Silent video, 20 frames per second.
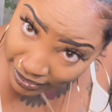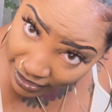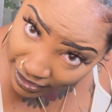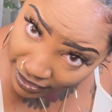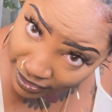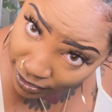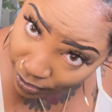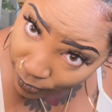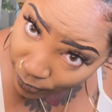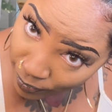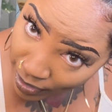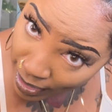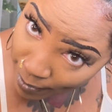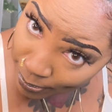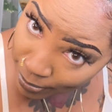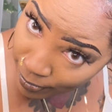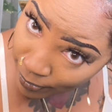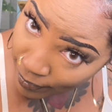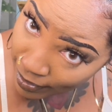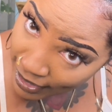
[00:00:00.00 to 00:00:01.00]
did the
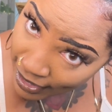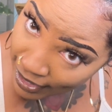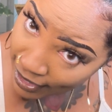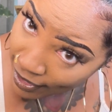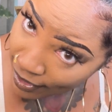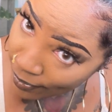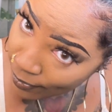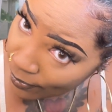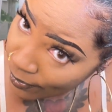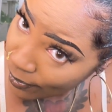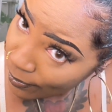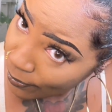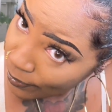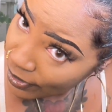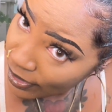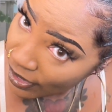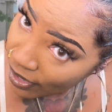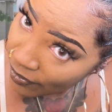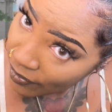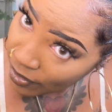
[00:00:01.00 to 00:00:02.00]
wraparound or
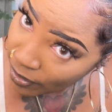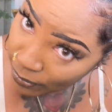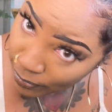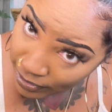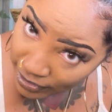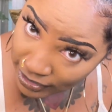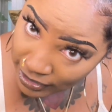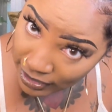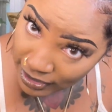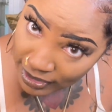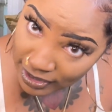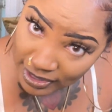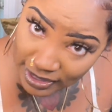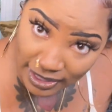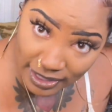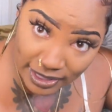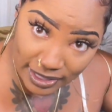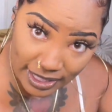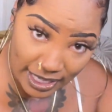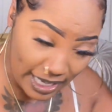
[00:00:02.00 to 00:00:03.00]
whatever with the
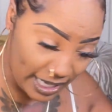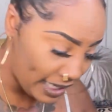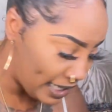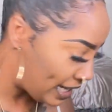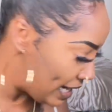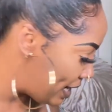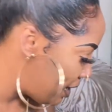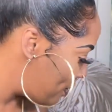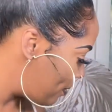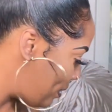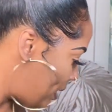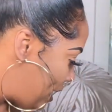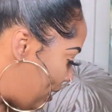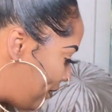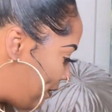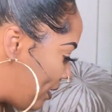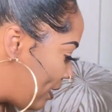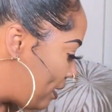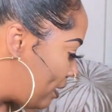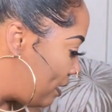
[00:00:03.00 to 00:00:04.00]
synthetic hair or
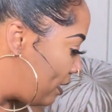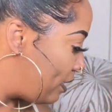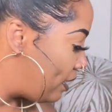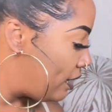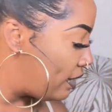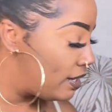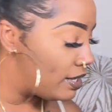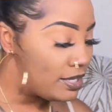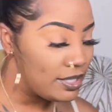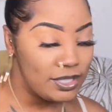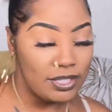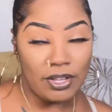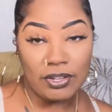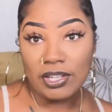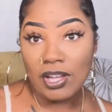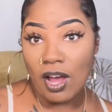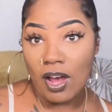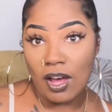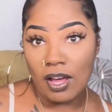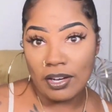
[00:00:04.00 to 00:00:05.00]
whatever. So
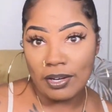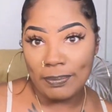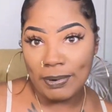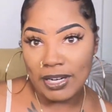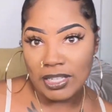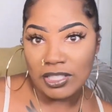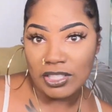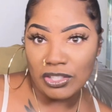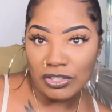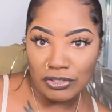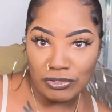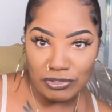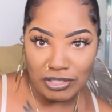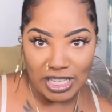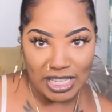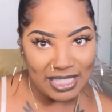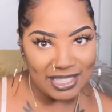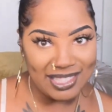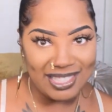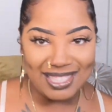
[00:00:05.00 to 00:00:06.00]
y'all, the person who
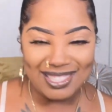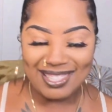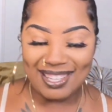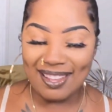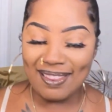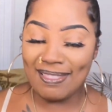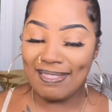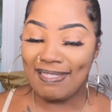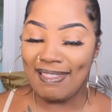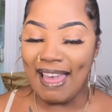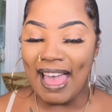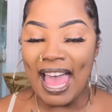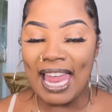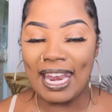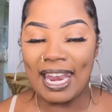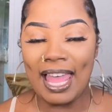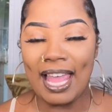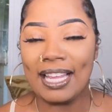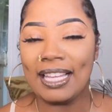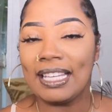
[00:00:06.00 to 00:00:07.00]
does this a
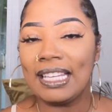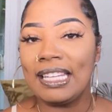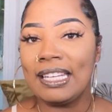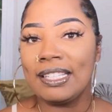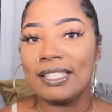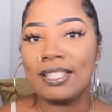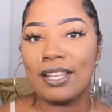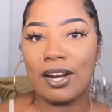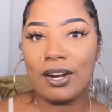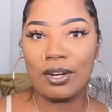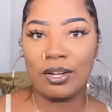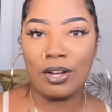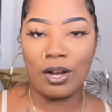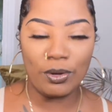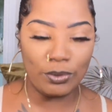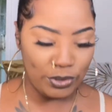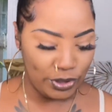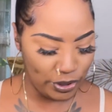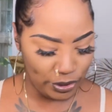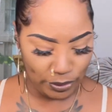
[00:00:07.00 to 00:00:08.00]
lot, like it is her
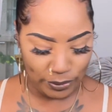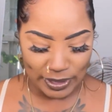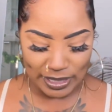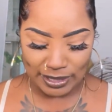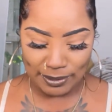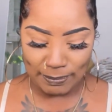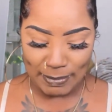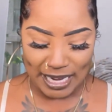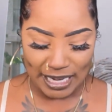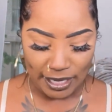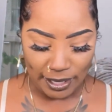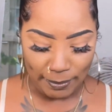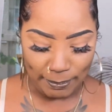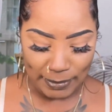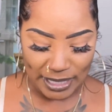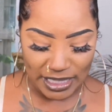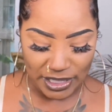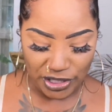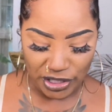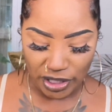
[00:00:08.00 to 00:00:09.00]
go-to, is Makeup
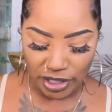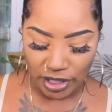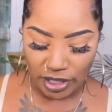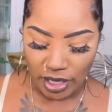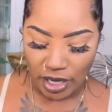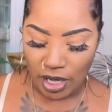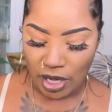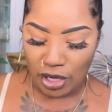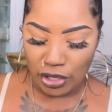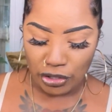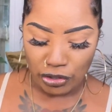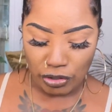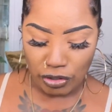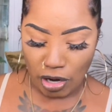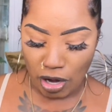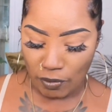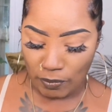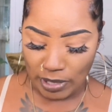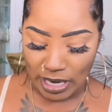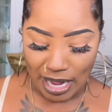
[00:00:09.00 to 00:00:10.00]
Mesha. You
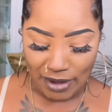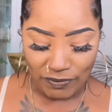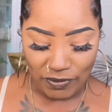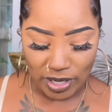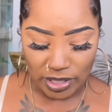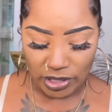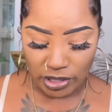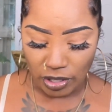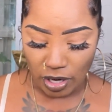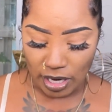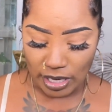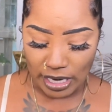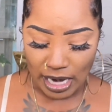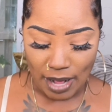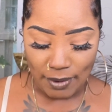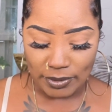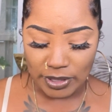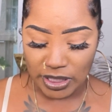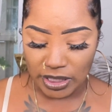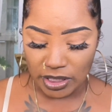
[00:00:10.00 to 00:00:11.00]
know, when I first started,
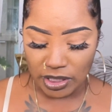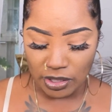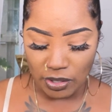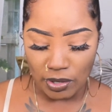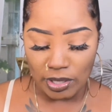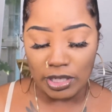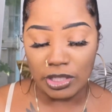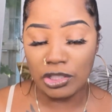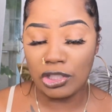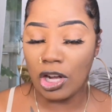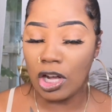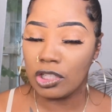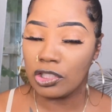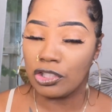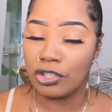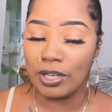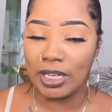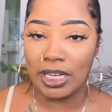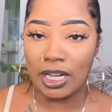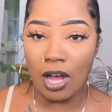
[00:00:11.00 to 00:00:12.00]
I was just throwing a
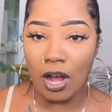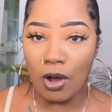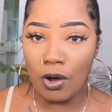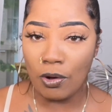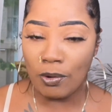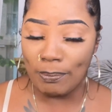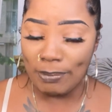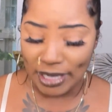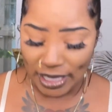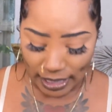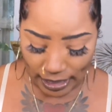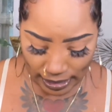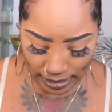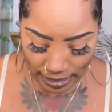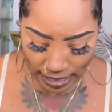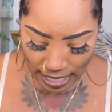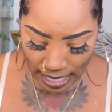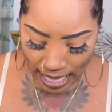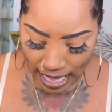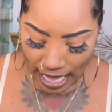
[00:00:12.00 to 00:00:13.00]
drawstring on,
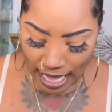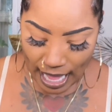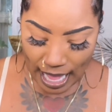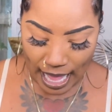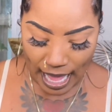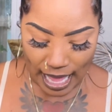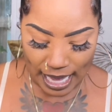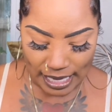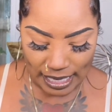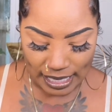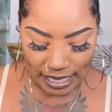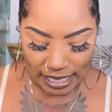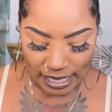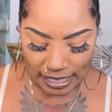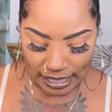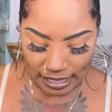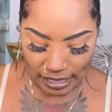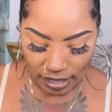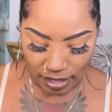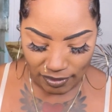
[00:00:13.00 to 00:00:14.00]
but I
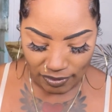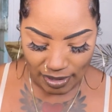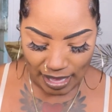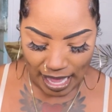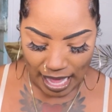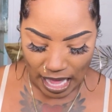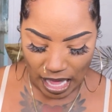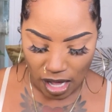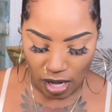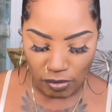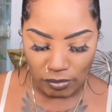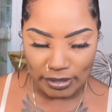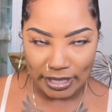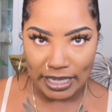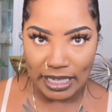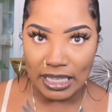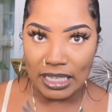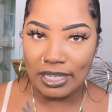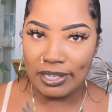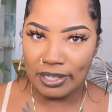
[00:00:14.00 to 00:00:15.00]
love how
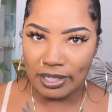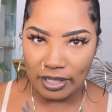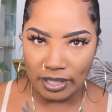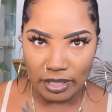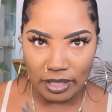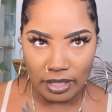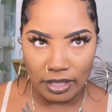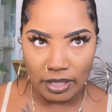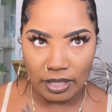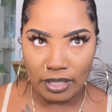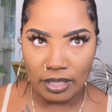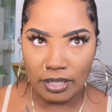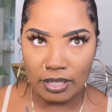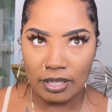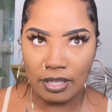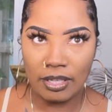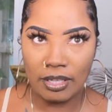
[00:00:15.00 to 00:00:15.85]
it look